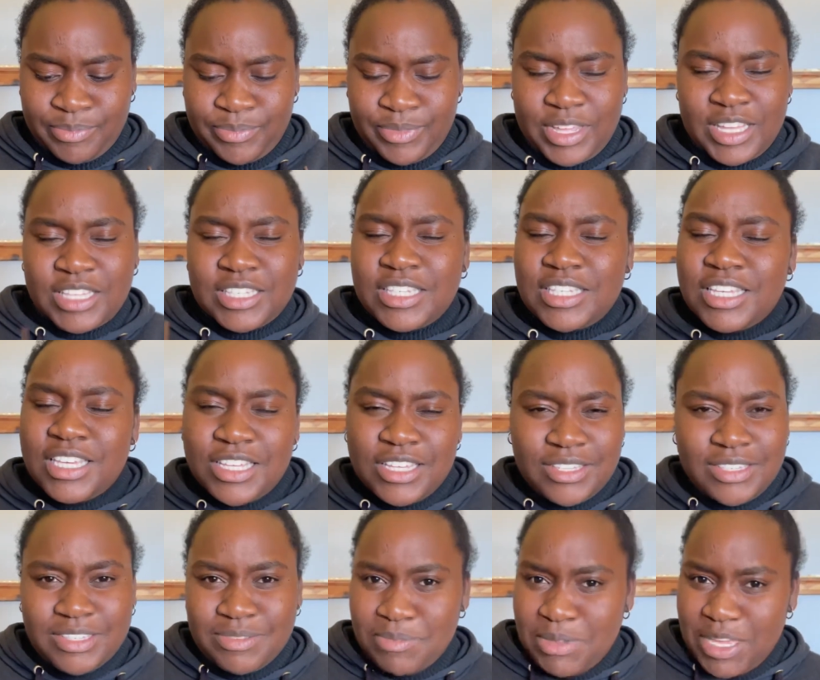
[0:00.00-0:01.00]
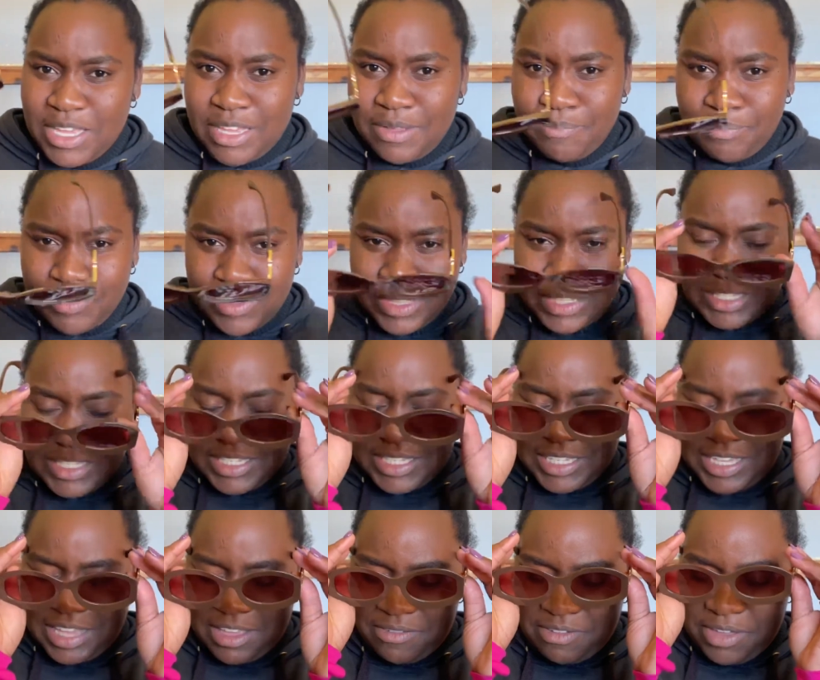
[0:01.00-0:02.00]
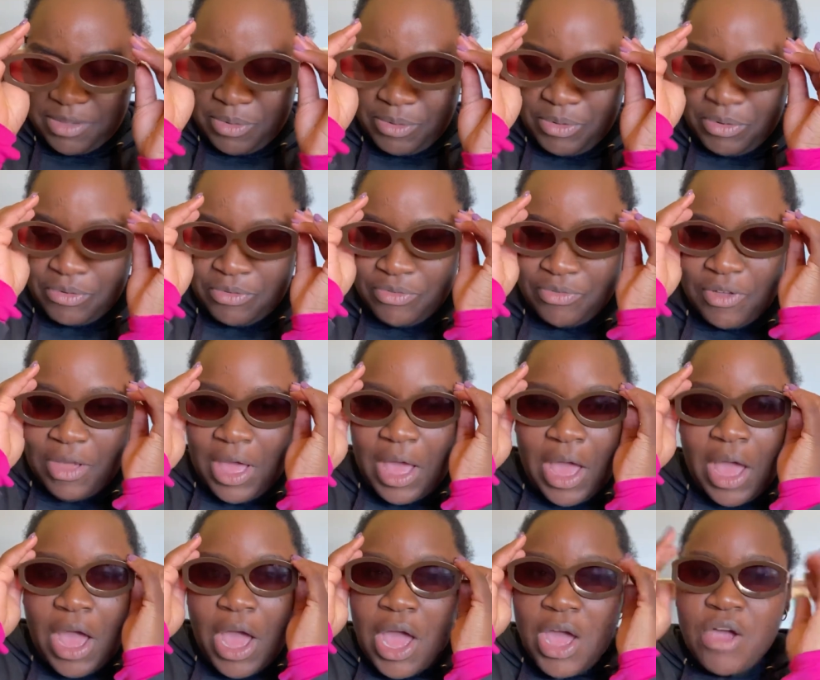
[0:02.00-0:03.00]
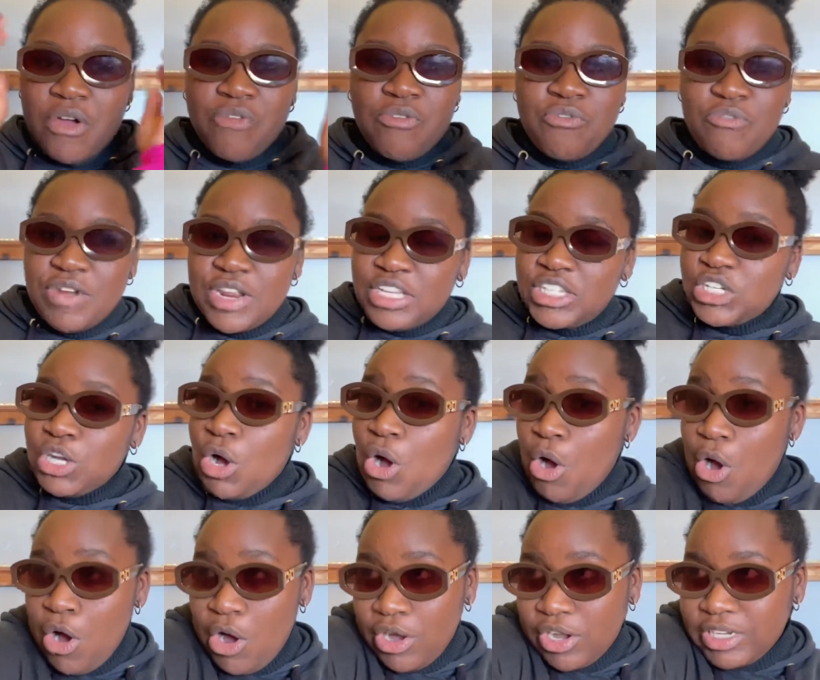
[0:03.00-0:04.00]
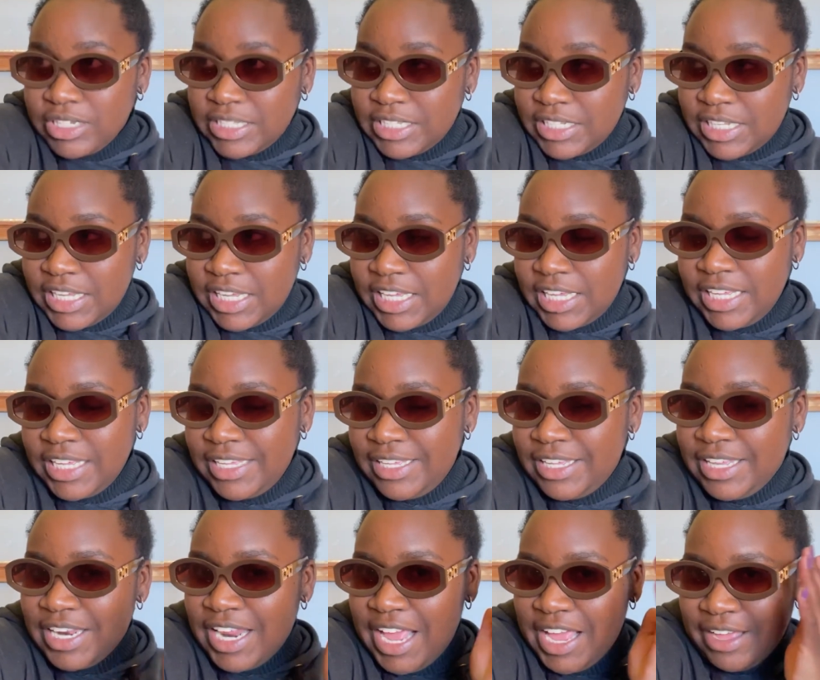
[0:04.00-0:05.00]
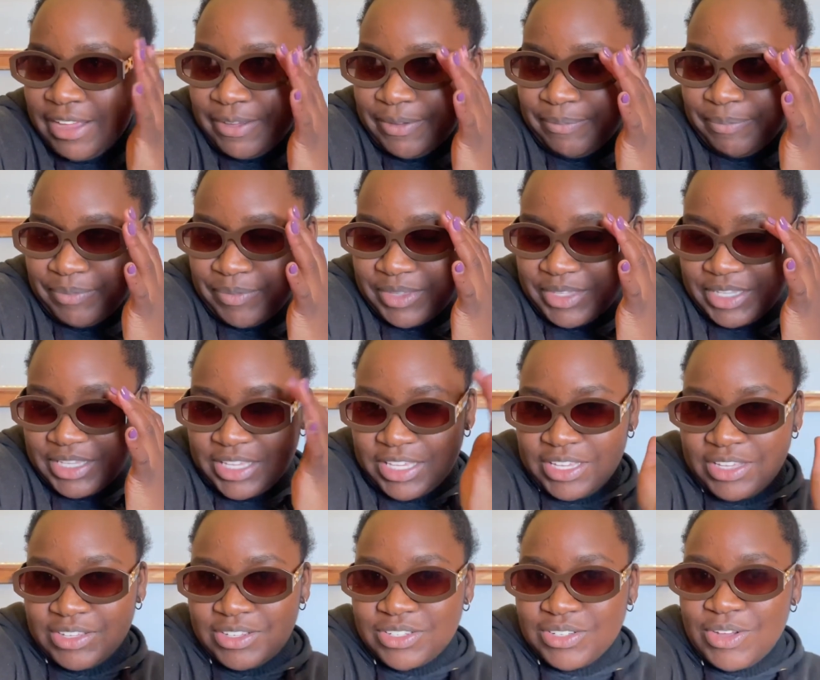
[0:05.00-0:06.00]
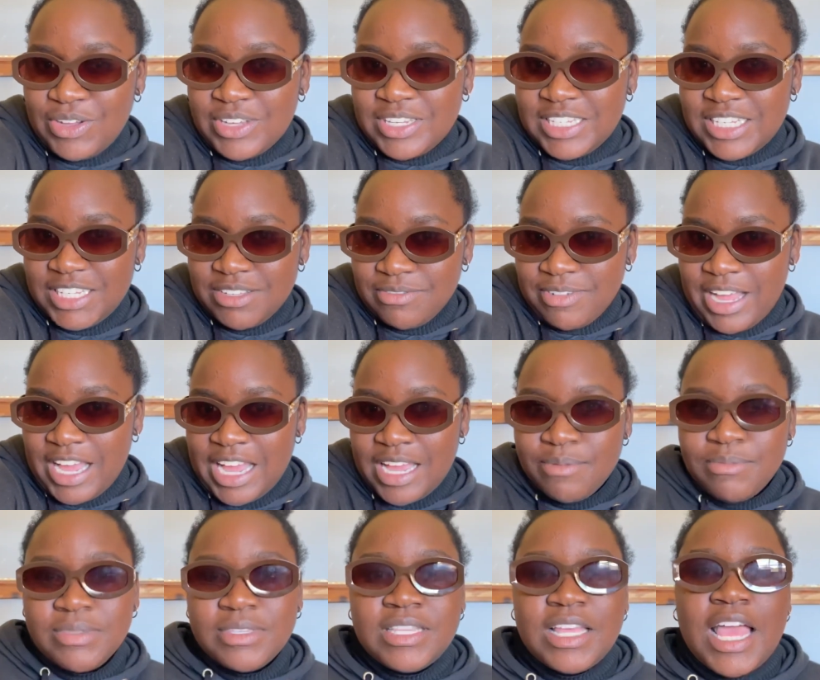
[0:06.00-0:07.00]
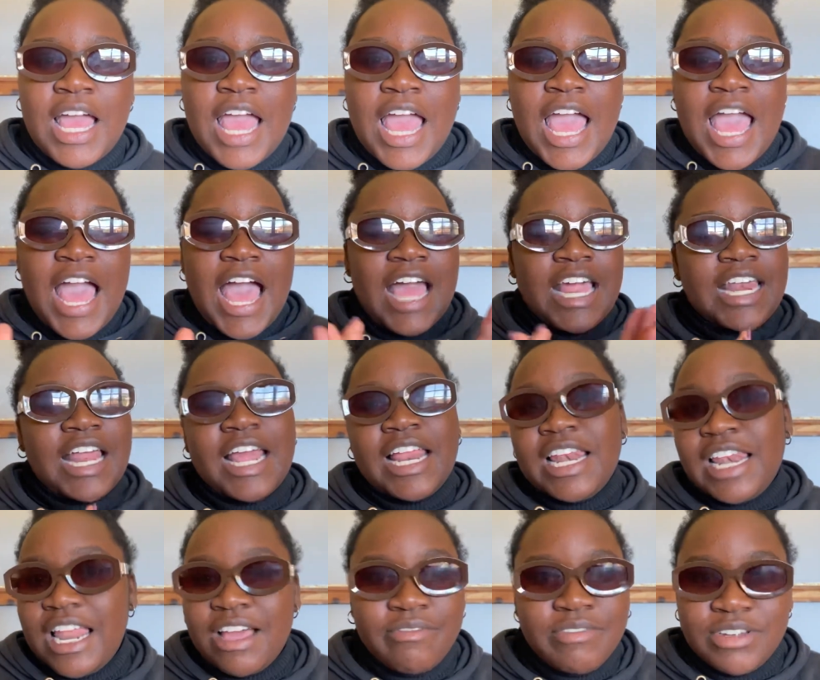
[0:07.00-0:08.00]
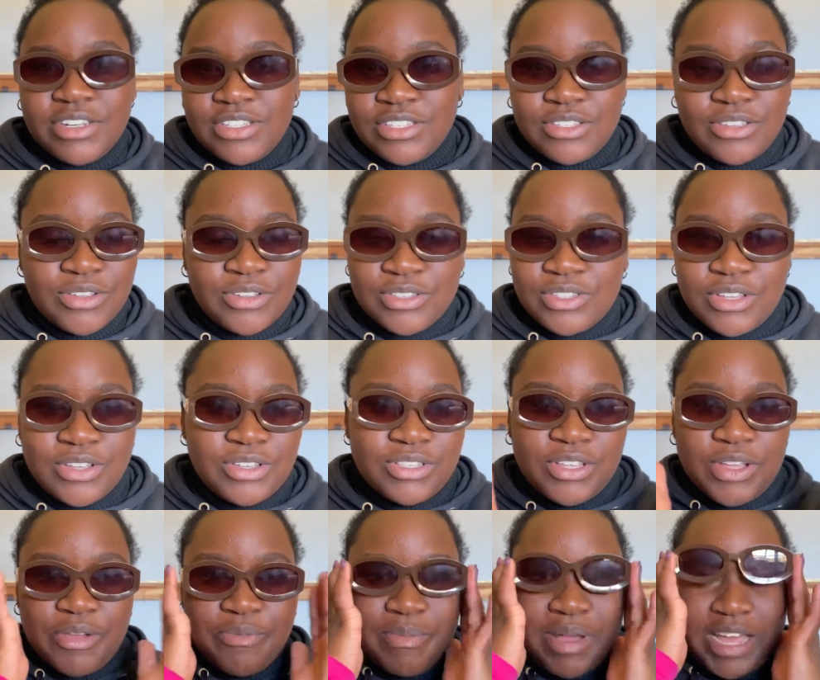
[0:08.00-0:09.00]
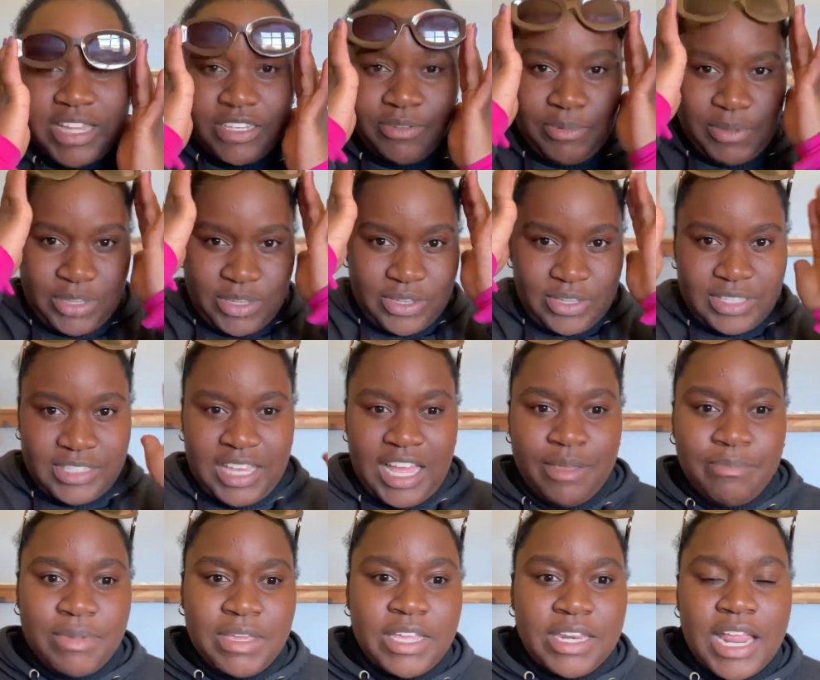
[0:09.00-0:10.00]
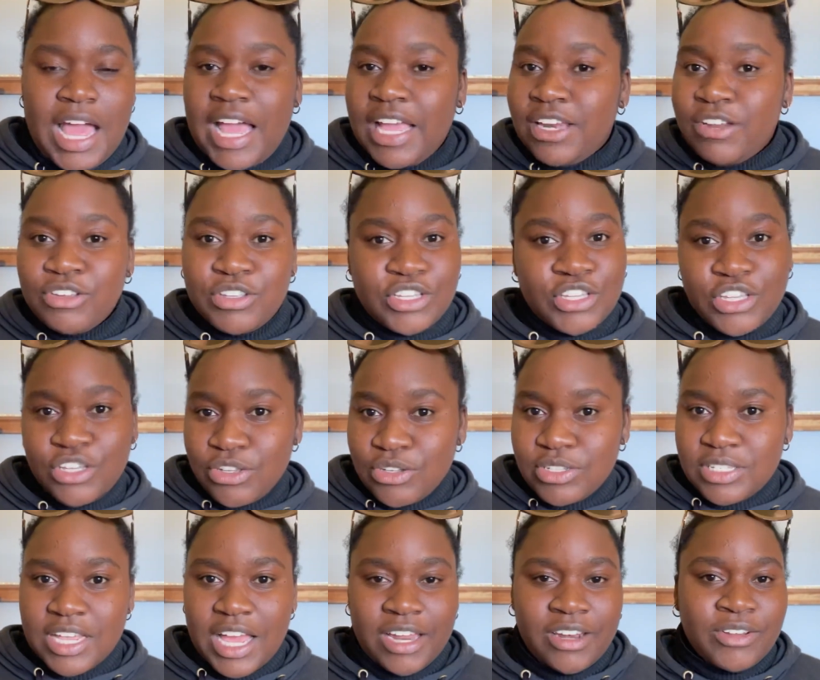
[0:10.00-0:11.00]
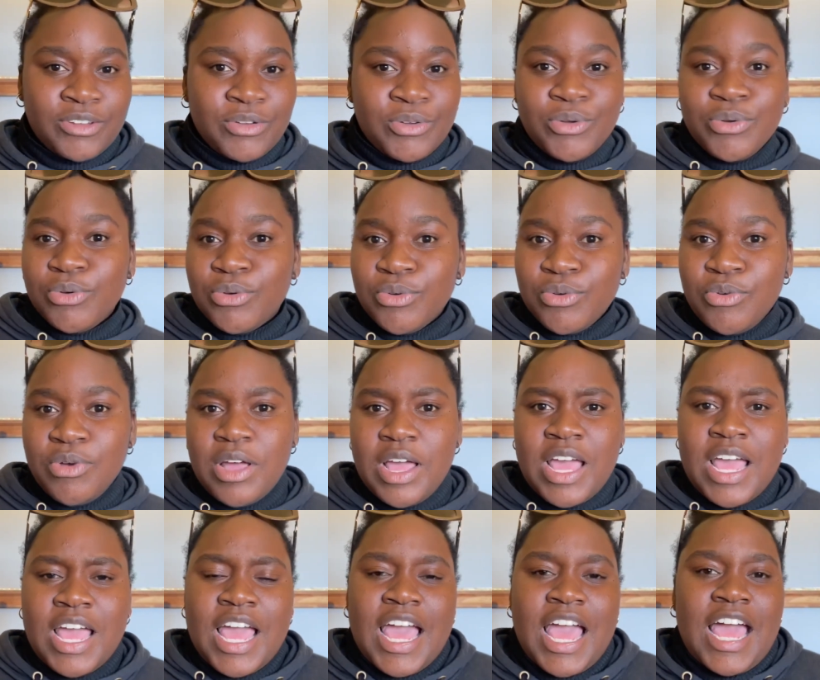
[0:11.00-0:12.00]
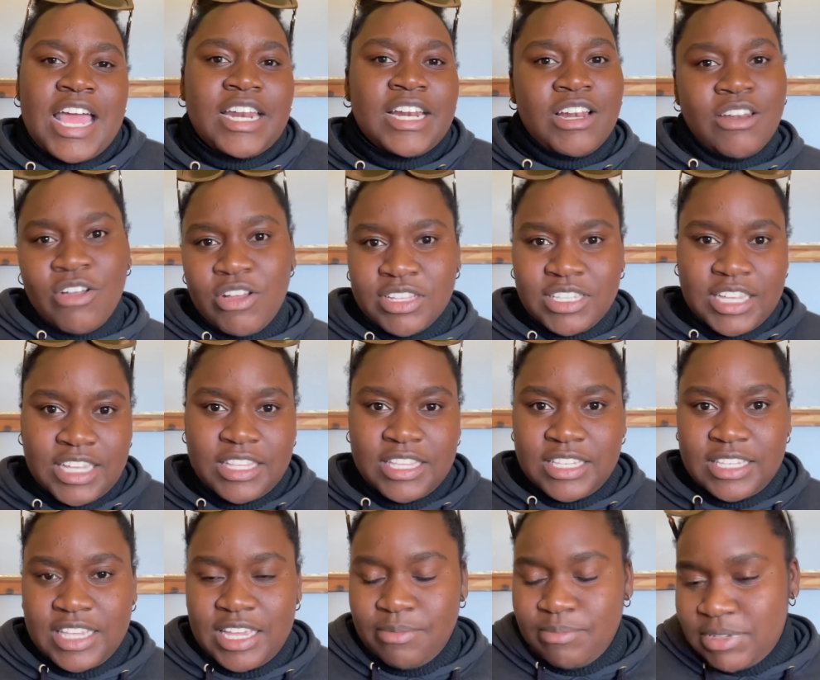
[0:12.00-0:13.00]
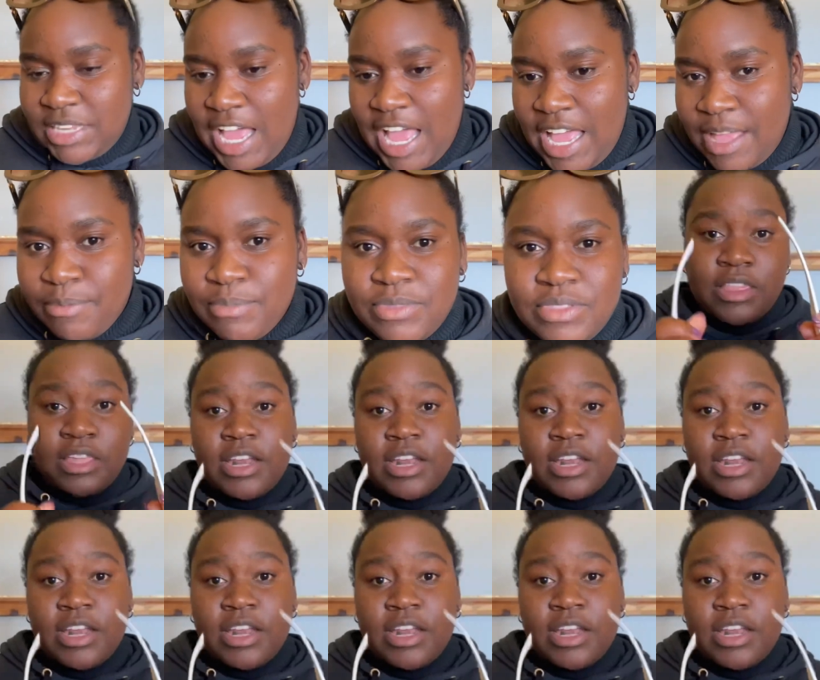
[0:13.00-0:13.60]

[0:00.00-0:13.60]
excuse me, this is giving off rich auntie, you know, cute auntie vibes, and I love it so much, because I mean, I look cute, I look cool and classy at the same time.